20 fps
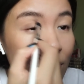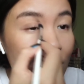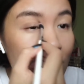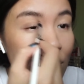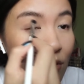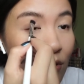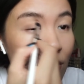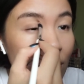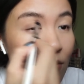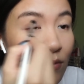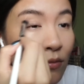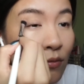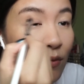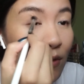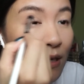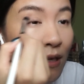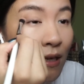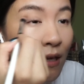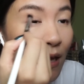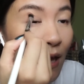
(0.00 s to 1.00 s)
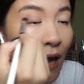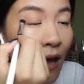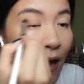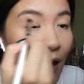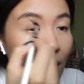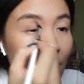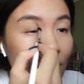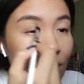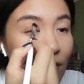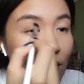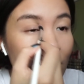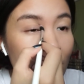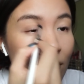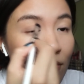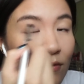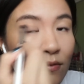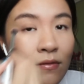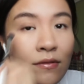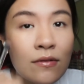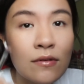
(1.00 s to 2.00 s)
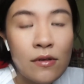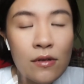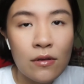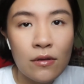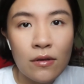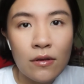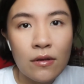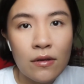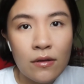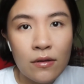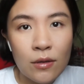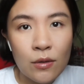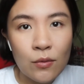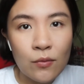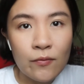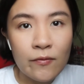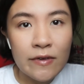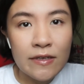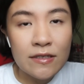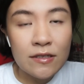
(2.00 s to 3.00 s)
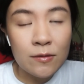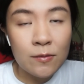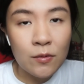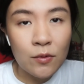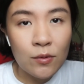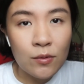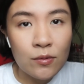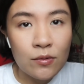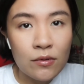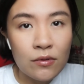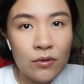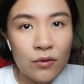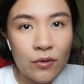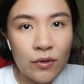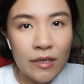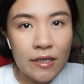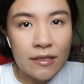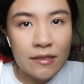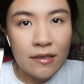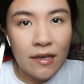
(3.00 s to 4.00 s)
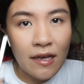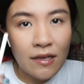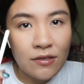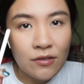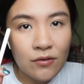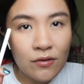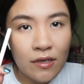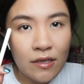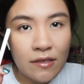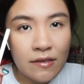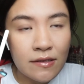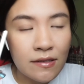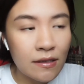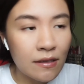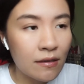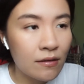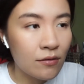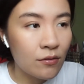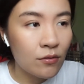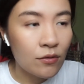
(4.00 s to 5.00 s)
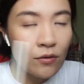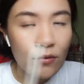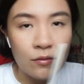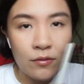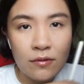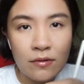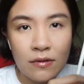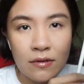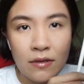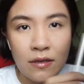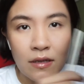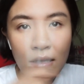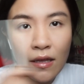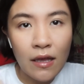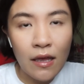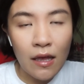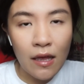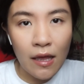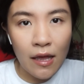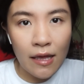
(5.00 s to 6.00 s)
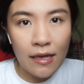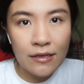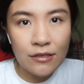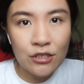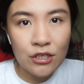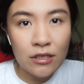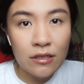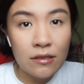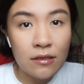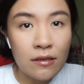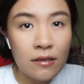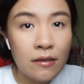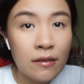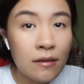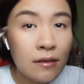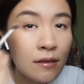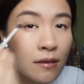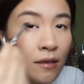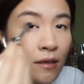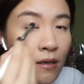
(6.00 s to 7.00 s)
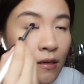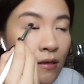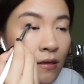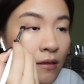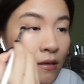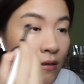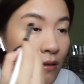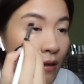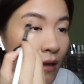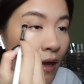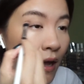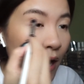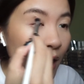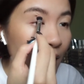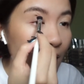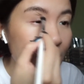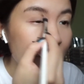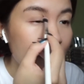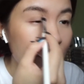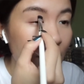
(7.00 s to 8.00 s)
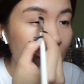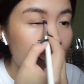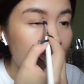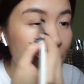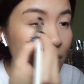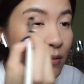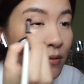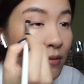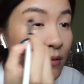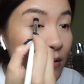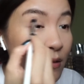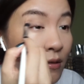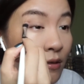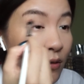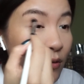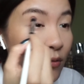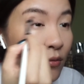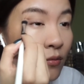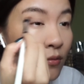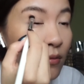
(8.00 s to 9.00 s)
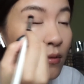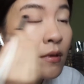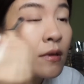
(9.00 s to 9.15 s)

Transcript: don't really have a visible crease, as you can see, you know, Asian eye shape. So